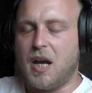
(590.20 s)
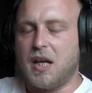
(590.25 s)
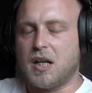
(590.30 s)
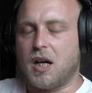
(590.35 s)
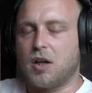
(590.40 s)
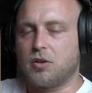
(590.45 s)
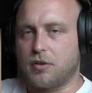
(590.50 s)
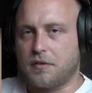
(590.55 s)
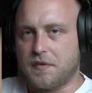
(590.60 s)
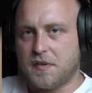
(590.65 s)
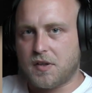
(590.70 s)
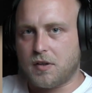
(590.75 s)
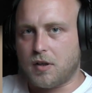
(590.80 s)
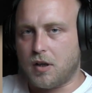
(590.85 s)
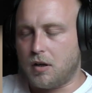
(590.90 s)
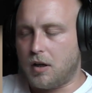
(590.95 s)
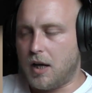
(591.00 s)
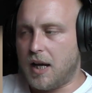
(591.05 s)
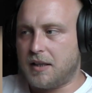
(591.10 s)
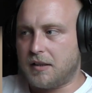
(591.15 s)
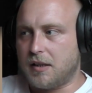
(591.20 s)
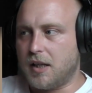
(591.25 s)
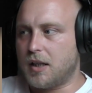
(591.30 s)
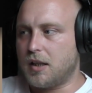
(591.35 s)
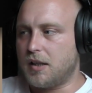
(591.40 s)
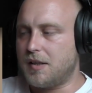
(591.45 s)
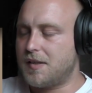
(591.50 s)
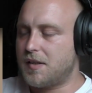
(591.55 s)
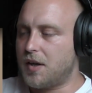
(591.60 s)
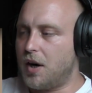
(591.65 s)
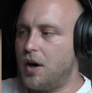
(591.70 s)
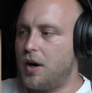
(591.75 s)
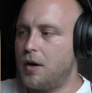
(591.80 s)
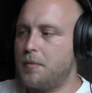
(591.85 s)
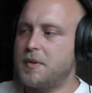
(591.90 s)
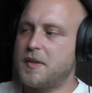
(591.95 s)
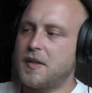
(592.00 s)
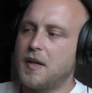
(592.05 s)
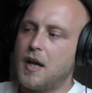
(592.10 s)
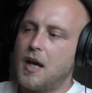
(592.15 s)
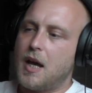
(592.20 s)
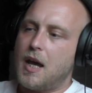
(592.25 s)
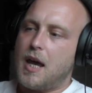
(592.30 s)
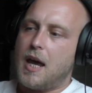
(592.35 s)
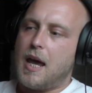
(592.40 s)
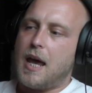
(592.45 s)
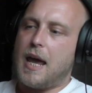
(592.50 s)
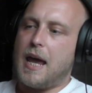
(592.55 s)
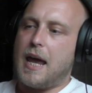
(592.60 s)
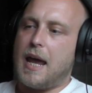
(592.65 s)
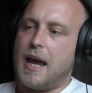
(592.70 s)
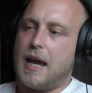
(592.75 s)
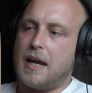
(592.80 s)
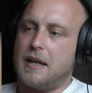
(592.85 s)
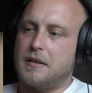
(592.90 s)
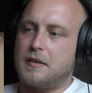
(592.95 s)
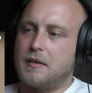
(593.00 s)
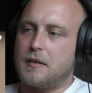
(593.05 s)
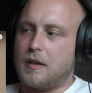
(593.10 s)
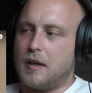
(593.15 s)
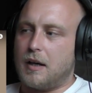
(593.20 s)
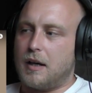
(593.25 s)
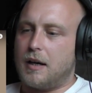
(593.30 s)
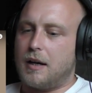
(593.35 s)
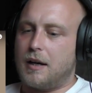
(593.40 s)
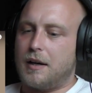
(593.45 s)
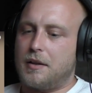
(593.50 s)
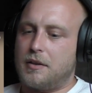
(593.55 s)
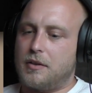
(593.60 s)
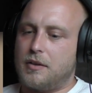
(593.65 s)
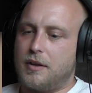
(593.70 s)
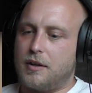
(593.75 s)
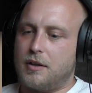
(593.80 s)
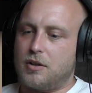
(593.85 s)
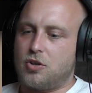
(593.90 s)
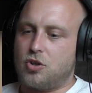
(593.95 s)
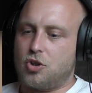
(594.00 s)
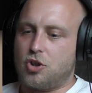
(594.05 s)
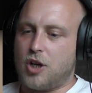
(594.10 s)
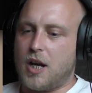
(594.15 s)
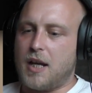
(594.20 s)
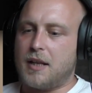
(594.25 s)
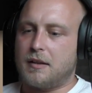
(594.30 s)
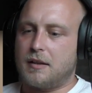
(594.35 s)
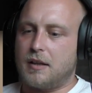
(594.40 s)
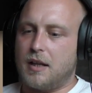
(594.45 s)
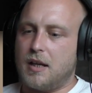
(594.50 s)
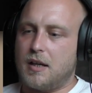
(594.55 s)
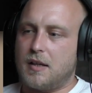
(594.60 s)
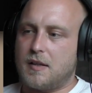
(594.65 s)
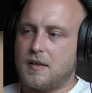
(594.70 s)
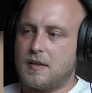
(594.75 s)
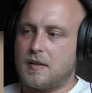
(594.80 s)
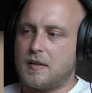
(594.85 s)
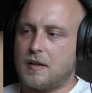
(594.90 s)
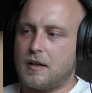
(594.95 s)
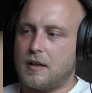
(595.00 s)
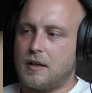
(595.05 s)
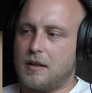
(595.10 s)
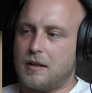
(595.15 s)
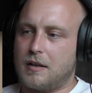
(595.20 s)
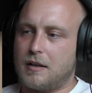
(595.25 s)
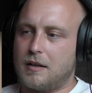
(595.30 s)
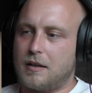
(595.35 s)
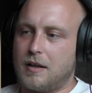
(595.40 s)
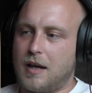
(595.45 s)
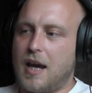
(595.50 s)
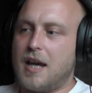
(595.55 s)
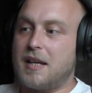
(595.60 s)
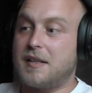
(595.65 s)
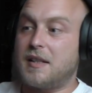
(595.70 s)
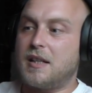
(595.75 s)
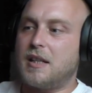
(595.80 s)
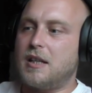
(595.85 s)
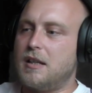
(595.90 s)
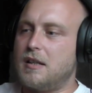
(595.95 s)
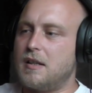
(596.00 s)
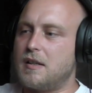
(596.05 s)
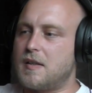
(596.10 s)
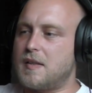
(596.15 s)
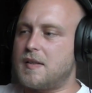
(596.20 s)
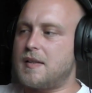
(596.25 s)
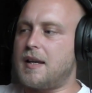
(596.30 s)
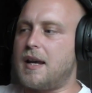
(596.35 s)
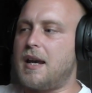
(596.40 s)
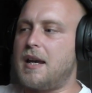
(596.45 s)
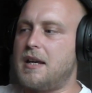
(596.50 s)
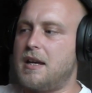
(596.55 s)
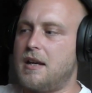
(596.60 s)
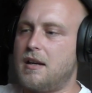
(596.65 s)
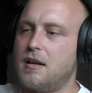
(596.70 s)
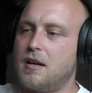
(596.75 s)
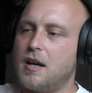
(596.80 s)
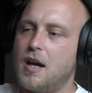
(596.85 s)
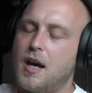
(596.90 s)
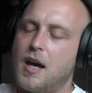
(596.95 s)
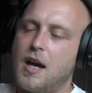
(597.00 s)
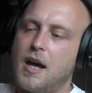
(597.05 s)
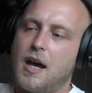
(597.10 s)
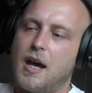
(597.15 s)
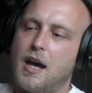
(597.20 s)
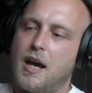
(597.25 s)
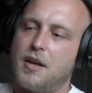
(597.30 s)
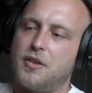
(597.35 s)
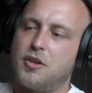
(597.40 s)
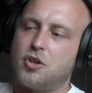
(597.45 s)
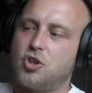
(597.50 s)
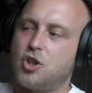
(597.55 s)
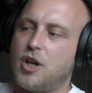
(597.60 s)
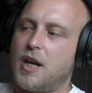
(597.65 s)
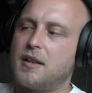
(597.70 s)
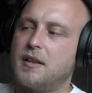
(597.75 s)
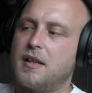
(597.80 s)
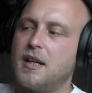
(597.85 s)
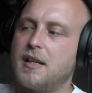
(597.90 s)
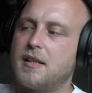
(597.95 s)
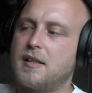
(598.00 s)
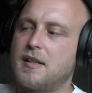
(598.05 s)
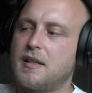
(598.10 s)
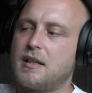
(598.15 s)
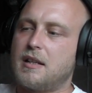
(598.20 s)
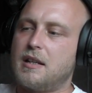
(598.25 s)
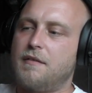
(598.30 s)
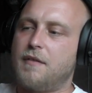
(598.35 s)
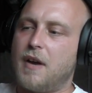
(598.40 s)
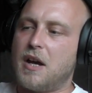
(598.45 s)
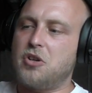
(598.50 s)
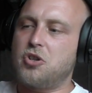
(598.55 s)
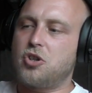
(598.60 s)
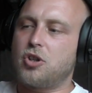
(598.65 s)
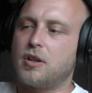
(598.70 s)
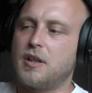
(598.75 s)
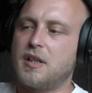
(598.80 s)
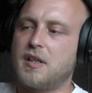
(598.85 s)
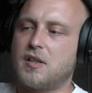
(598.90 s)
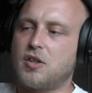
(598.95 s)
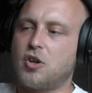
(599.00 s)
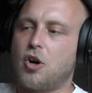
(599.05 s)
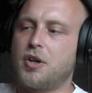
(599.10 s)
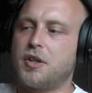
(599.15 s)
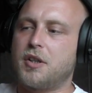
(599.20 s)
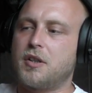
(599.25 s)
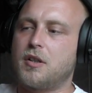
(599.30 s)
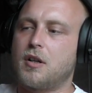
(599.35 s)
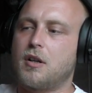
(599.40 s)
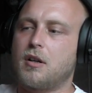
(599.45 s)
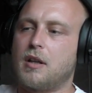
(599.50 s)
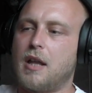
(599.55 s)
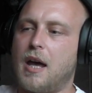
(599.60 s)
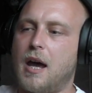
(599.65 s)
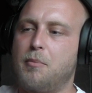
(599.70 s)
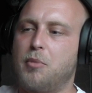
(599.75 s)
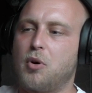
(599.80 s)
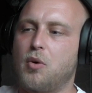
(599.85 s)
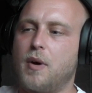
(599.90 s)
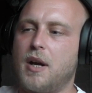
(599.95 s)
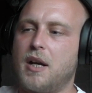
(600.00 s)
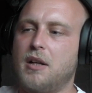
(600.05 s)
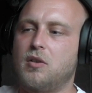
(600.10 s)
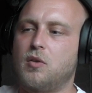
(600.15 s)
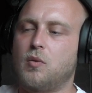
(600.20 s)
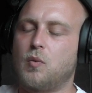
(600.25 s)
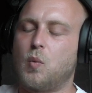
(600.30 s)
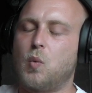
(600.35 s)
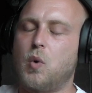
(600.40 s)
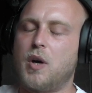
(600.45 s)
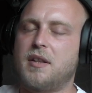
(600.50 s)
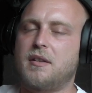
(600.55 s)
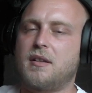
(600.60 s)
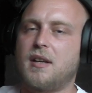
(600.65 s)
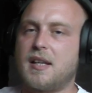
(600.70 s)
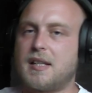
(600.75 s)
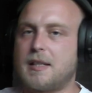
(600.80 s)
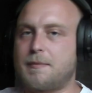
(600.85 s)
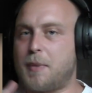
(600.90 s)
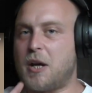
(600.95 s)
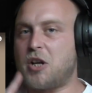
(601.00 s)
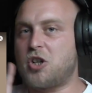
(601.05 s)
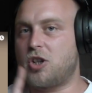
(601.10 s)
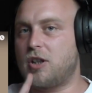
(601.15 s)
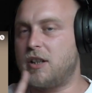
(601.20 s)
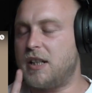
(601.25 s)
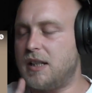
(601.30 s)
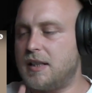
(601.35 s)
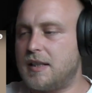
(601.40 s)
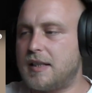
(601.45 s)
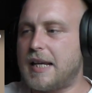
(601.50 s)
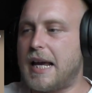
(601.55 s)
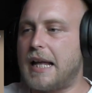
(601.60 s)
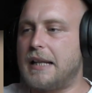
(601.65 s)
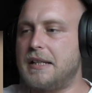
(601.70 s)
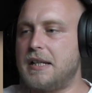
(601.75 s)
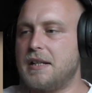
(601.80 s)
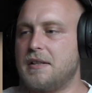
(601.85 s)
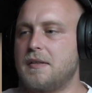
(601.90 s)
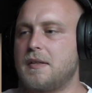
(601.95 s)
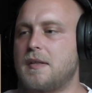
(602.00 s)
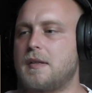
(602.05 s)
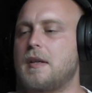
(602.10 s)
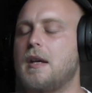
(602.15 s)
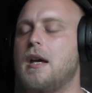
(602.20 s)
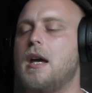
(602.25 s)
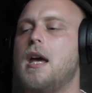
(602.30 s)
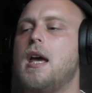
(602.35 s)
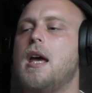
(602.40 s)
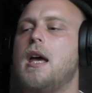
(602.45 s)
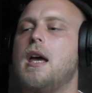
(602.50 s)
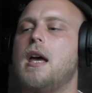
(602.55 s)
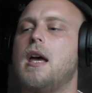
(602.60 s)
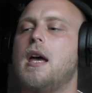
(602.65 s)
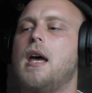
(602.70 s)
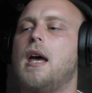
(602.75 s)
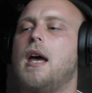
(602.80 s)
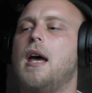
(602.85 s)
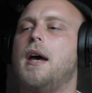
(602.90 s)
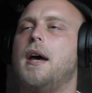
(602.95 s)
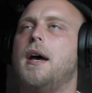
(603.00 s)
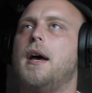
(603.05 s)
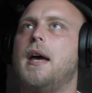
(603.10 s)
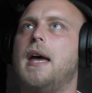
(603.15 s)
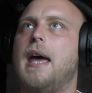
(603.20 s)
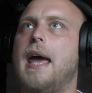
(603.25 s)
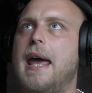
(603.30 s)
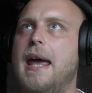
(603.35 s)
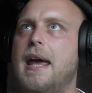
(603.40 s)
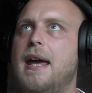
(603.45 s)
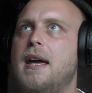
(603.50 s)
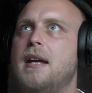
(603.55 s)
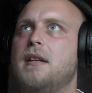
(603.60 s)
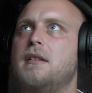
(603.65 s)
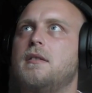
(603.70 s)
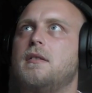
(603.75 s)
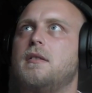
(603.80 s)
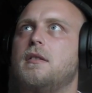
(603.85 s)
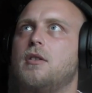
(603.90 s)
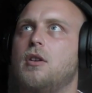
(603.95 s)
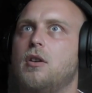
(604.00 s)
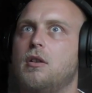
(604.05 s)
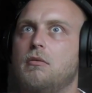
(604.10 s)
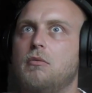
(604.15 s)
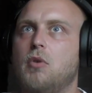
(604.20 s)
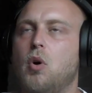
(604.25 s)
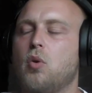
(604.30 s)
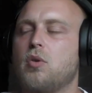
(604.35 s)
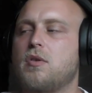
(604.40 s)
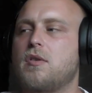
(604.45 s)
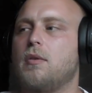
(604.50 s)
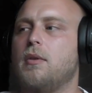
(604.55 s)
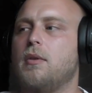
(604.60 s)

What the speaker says: out of ethnically Serbs, and the Chetniks, as he is saying, the Chetniks eventually started to collaborate with especially Italians and also